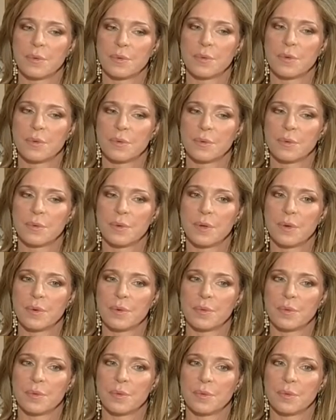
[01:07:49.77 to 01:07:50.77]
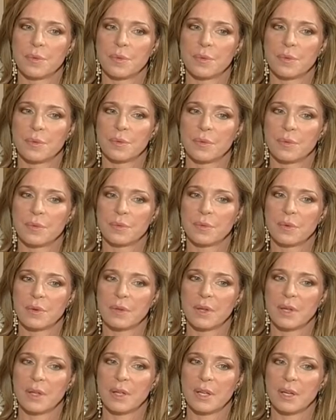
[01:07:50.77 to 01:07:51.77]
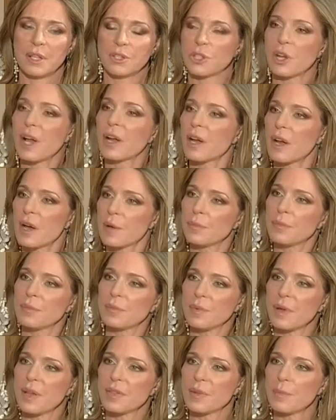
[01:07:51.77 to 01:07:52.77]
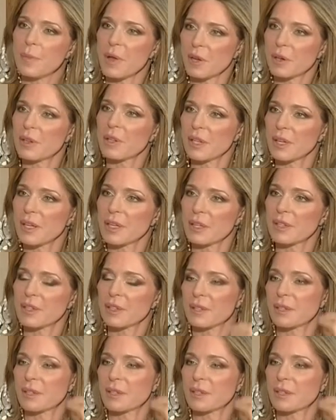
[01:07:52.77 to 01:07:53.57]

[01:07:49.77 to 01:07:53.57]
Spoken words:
we in a checkup at the Mayo Clinic,